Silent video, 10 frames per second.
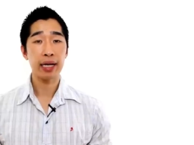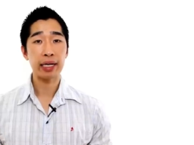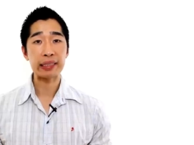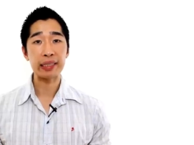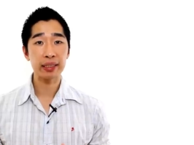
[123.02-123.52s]

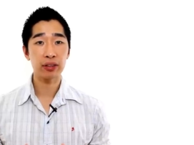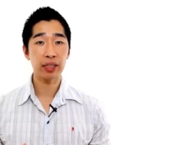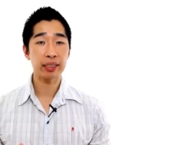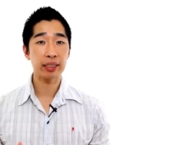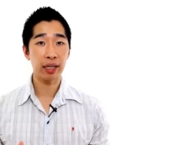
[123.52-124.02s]
Now, a
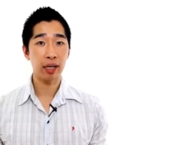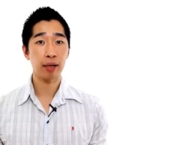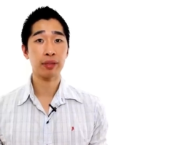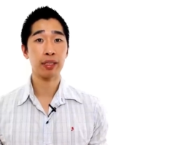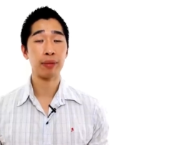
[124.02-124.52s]
strategy that
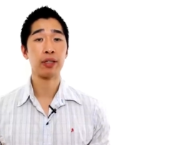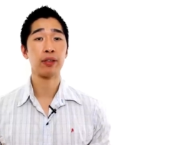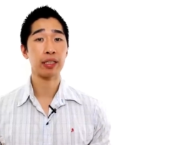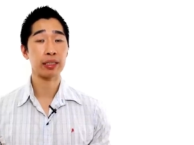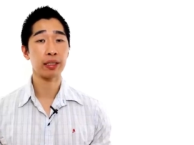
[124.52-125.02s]
I'm going to
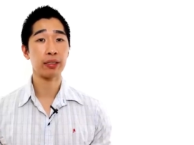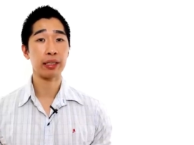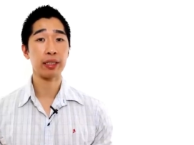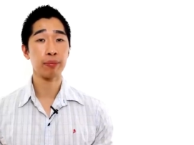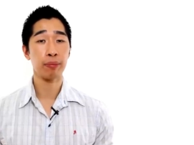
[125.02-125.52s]
be
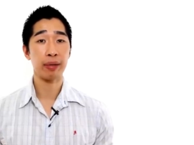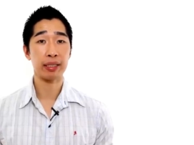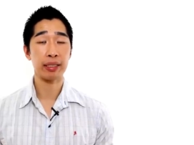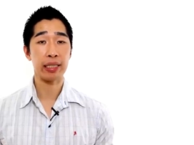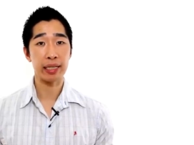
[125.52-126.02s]
considering
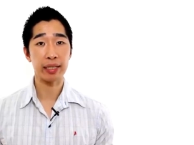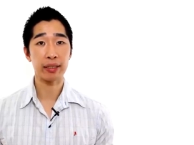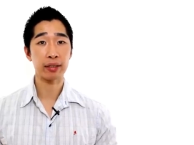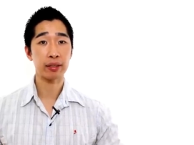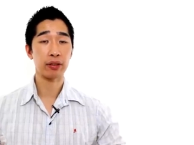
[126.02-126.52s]
implementing
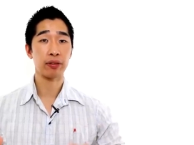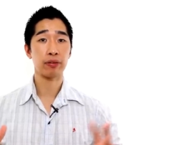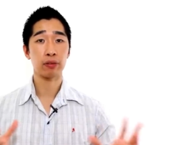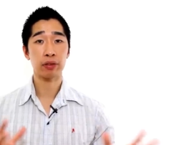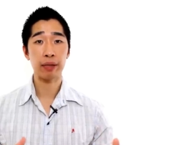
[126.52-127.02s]
is
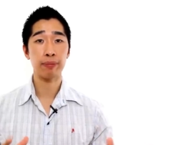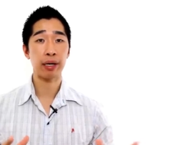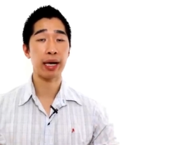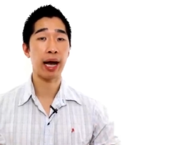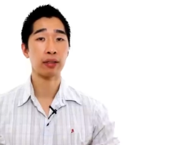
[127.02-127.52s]
to get
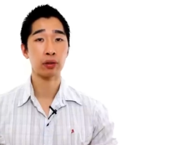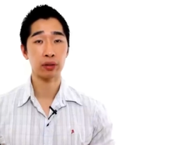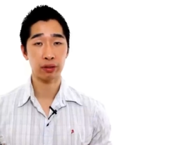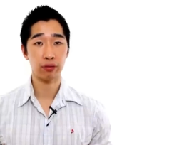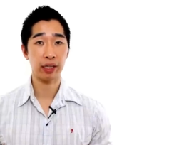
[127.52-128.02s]
my
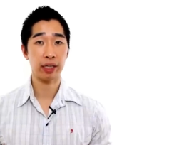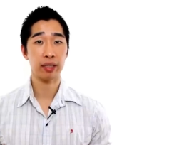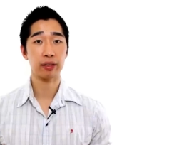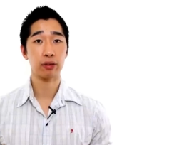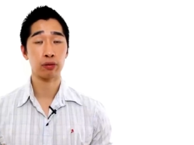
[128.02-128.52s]
outsourcing
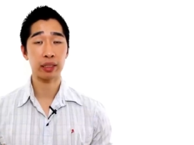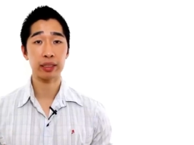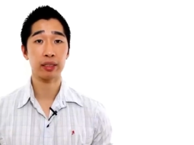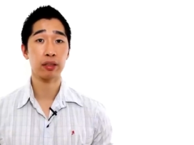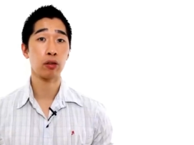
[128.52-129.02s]
videos
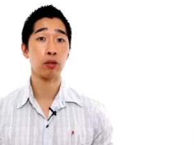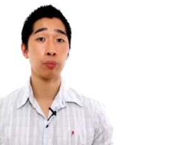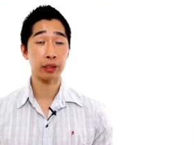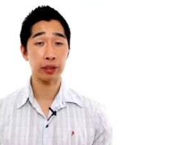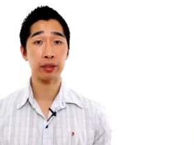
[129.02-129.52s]
written or
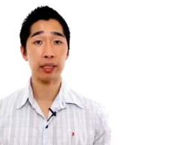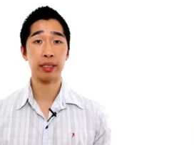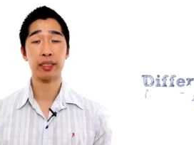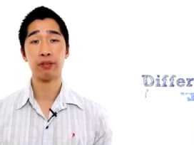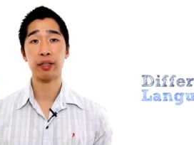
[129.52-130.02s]
produced in
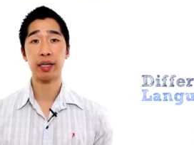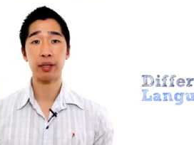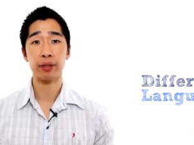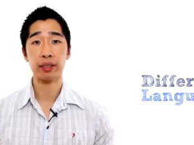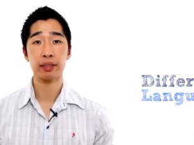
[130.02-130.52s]
a different
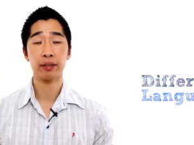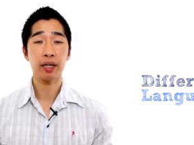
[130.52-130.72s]
language.